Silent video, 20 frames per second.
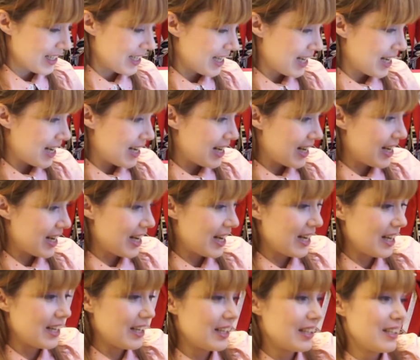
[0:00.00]

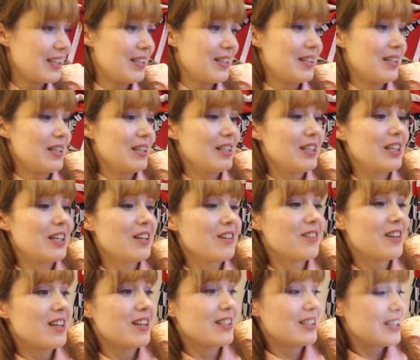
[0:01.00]
Da-da-da-da.
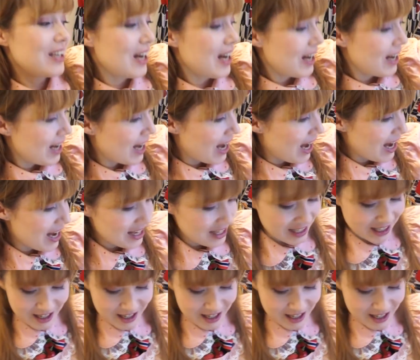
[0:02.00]
Curiosa and